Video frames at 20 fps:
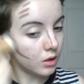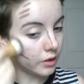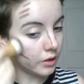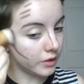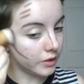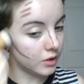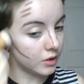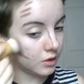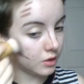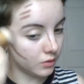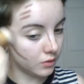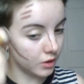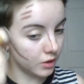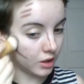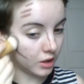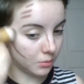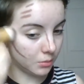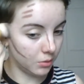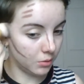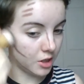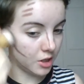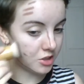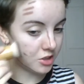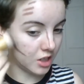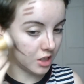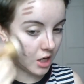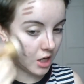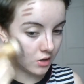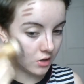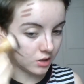And this is a really good
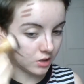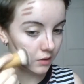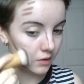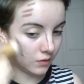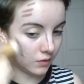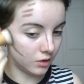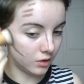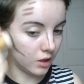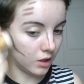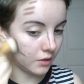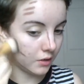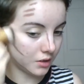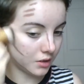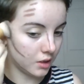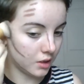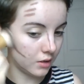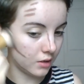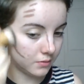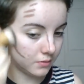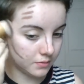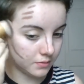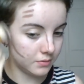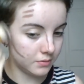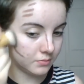brush. I use this for a lot of stuff.